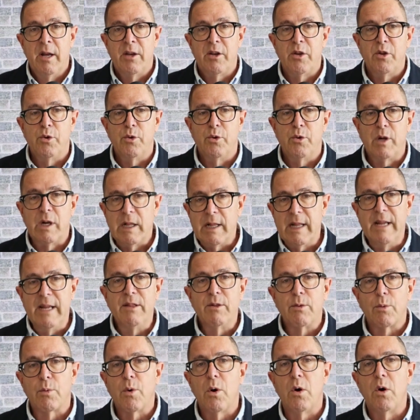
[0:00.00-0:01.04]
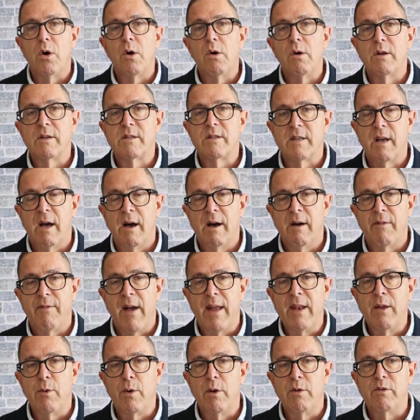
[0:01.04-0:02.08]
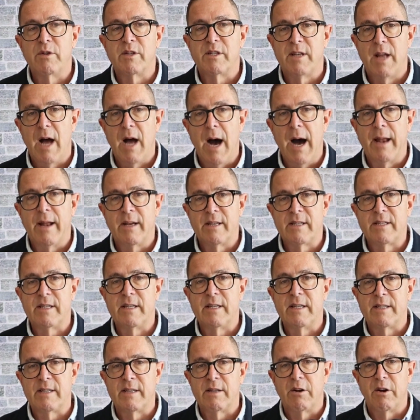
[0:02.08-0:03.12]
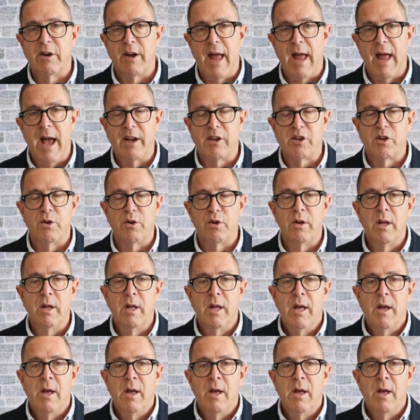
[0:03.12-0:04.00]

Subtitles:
to clean the rolls of anyone who's not a citizen or national